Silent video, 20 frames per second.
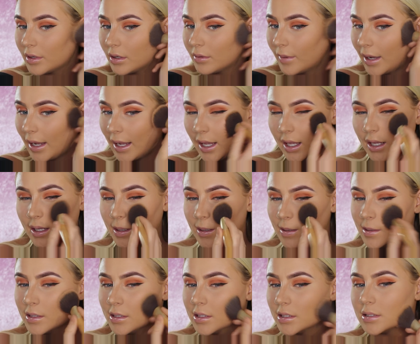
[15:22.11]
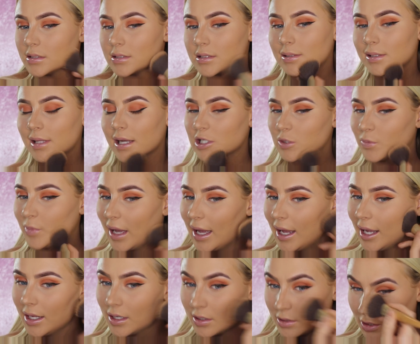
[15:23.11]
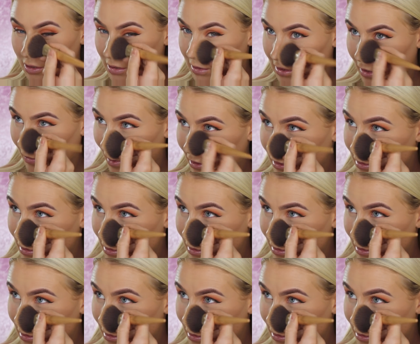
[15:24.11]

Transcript: it away slash pat just so